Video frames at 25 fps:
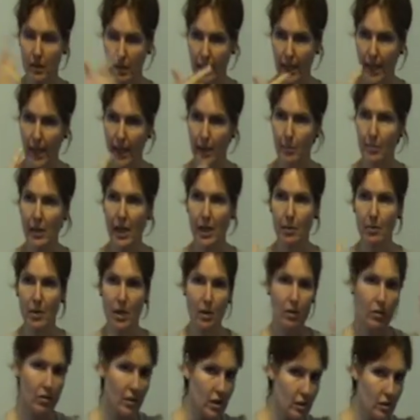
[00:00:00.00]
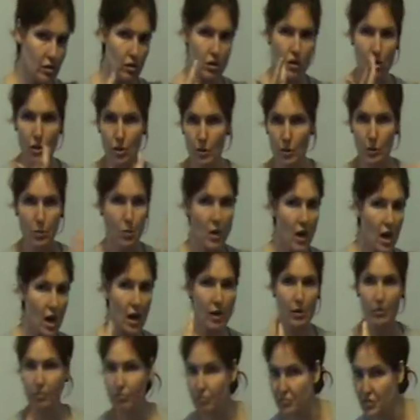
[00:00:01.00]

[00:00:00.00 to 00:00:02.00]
again, maybe things to do with work,